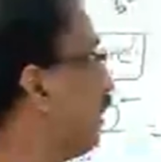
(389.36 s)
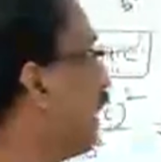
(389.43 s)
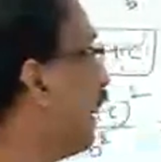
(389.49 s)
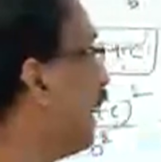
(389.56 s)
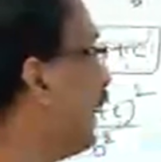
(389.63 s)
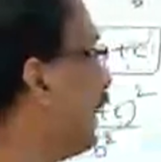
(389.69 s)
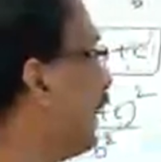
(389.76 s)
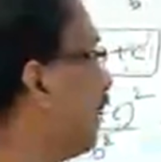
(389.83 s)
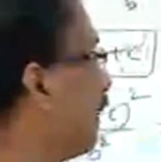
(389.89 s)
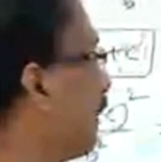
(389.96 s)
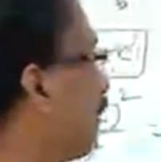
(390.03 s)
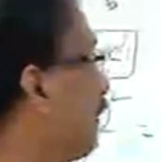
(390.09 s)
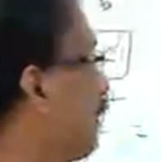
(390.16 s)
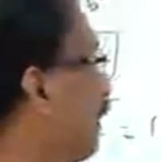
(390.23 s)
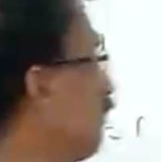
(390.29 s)
And
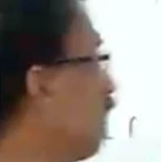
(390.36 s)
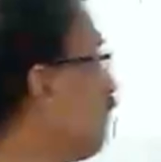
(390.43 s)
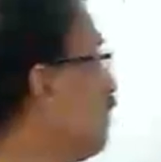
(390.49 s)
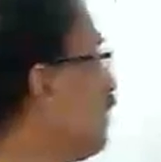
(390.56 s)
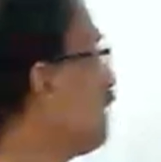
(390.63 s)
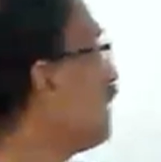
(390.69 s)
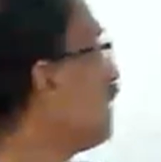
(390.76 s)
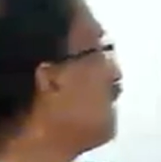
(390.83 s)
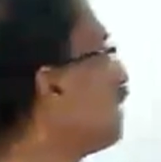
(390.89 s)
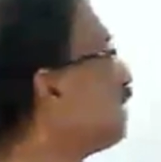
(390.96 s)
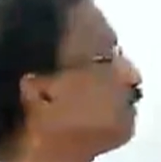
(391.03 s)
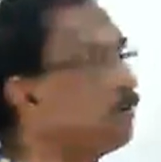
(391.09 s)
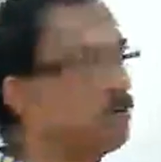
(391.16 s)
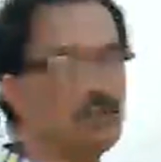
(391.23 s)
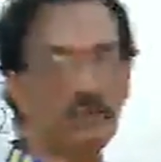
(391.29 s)
if d
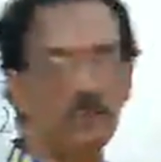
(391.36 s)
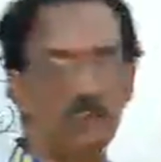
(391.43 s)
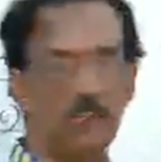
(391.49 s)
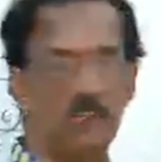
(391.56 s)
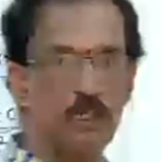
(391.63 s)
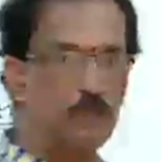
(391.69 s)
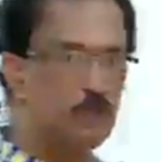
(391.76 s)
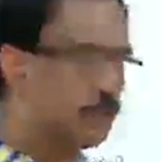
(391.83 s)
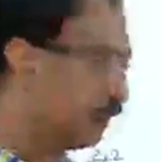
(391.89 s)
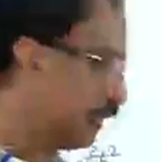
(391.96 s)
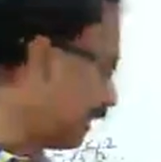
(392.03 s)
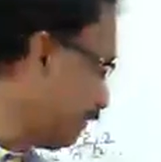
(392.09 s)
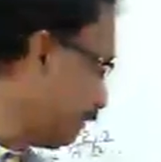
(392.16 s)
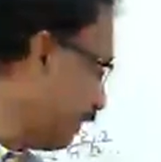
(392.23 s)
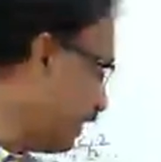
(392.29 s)
equal to 0, that
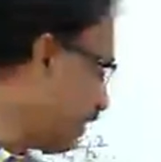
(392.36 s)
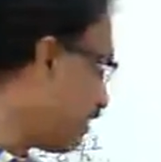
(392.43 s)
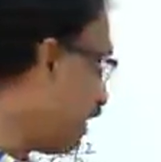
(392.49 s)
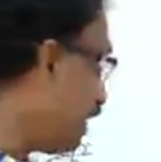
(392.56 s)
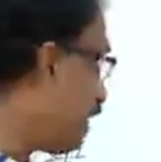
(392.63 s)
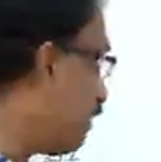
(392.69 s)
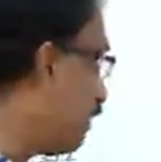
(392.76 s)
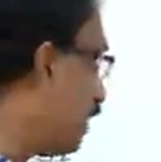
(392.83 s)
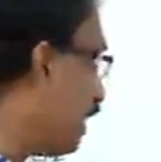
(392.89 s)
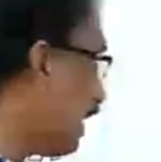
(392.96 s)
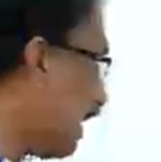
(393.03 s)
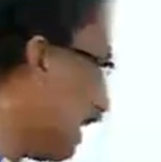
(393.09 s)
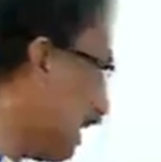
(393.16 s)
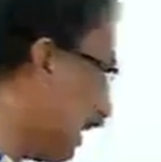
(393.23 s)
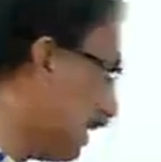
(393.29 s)
means it will
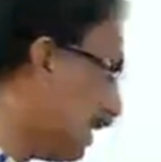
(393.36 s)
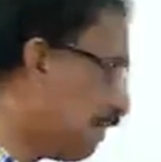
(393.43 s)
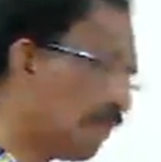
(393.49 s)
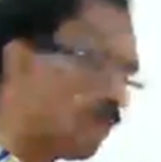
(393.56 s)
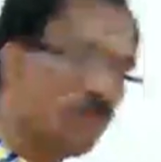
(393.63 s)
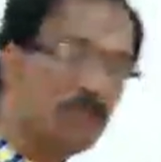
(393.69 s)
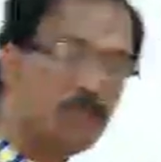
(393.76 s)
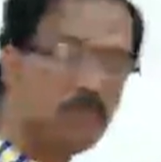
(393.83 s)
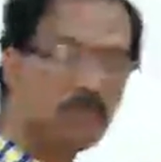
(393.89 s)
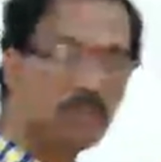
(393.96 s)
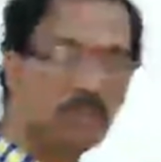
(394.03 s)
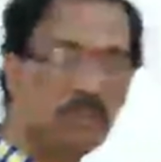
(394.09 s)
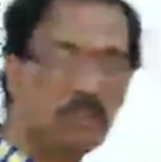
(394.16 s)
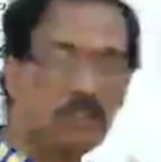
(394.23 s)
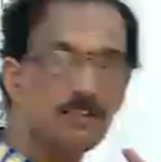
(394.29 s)
have,
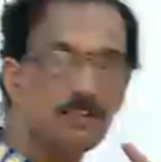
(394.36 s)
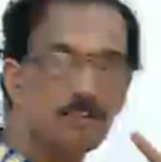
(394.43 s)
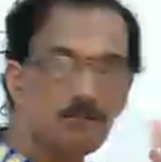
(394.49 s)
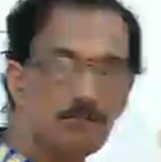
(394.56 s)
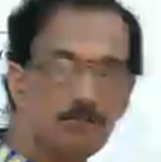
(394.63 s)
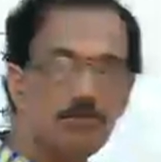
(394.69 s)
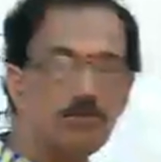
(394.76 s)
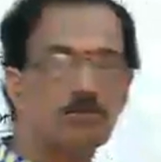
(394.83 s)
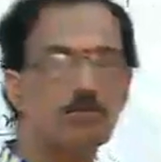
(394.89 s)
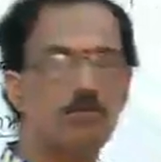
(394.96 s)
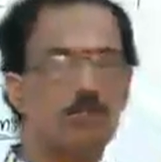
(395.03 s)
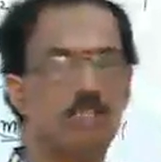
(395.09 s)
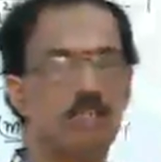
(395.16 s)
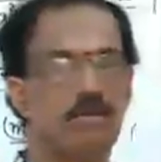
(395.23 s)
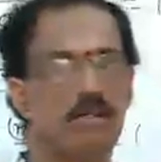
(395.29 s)
that is 2 roots
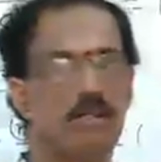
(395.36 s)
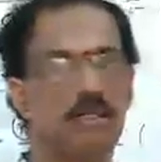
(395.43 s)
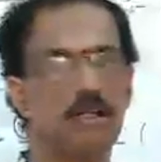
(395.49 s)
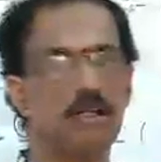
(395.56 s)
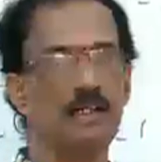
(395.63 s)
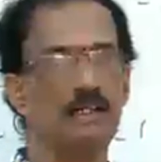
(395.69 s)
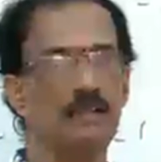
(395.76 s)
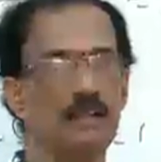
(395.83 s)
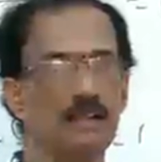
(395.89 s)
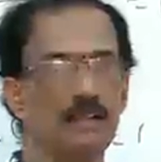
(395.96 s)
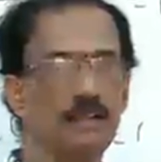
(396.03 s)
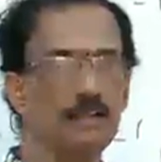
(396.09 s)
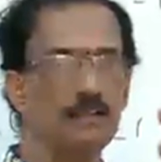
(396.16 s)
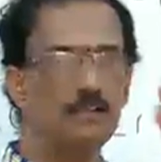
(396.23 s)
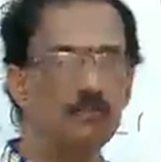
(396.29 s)
you will get,
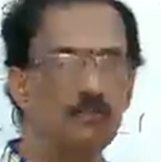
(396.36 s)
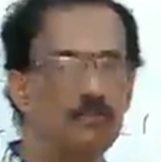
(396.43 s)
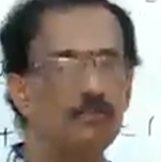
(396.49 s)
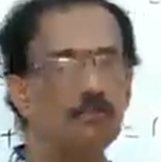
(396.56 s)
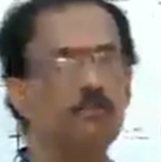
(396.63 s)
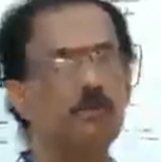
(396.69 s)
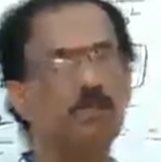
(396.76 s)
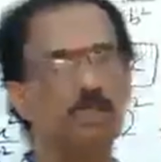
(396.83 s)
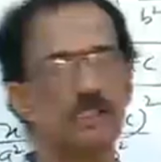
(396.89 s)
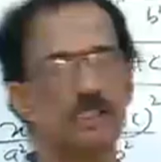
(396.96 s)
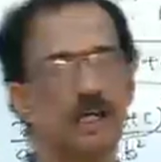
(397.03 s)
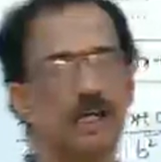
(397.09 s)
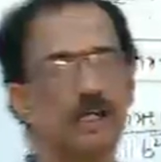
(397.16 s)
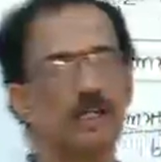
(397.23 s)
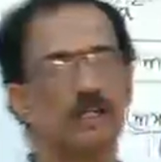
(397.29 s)
that 2 roots
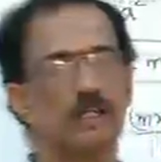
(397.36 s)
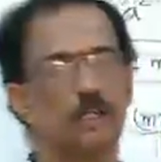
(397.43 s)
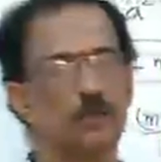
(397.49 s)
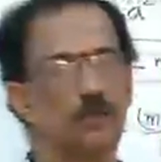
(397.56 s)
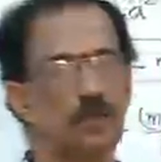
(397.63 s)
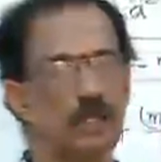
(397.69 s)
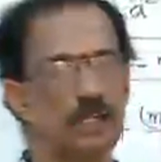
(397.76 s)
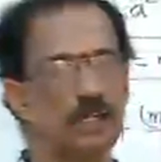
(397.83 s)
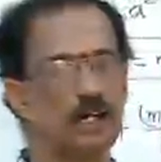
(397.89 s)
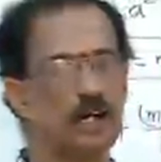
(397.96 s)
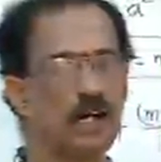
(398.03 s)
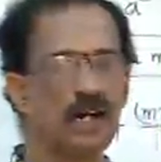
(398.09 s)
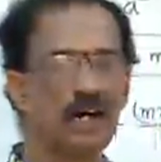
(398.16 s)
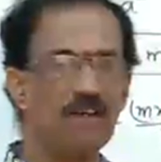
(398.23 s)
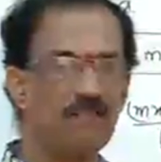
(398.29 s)
are unique,
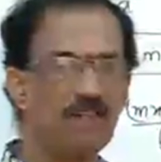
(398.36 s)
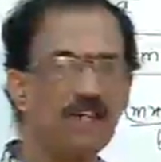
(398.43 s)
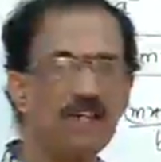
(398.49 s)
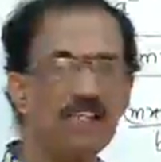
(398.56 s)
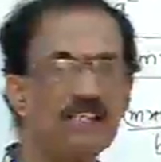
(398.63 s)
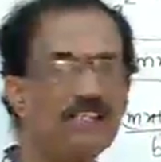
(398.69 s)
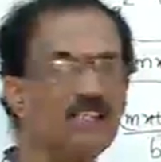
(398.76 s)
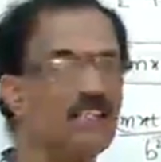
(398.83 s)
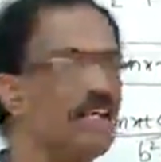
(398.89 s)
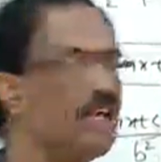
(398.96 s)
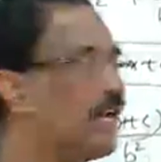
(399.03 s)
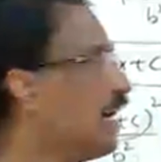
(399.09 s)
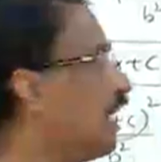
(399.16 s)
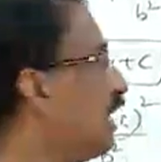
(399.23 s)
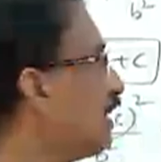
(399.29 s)
or we can say they
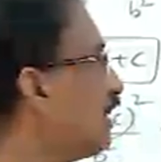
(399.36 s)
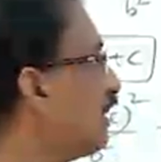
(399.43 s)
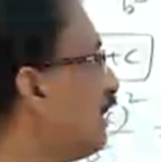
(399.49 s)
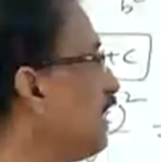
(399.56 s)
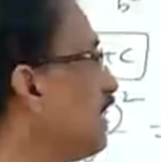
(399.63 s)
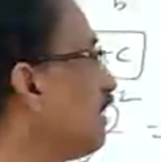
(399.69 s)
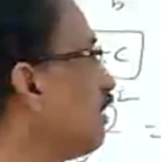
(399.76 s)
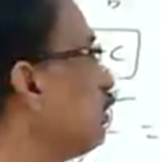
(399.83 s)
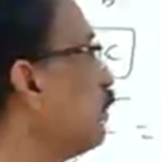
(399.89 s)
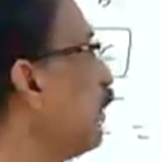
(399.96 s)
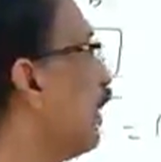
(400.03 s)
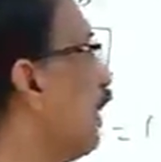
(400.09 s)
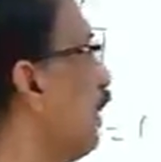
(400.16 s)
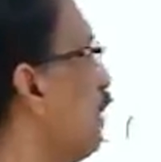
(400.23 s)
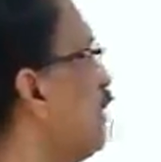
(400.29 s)
are
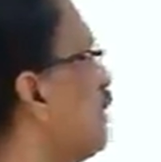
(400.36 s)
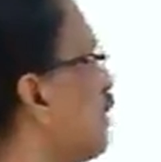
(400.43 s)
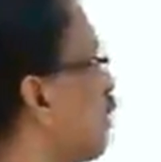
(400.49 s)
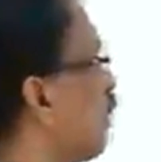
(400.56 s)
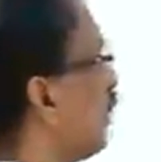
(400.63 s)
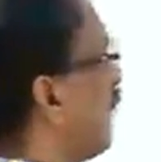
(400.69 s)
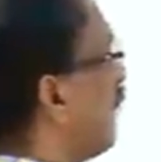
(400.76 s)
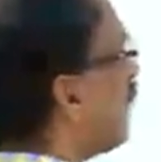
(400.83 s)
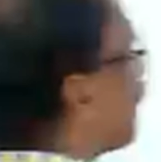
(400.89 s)
equal. So, that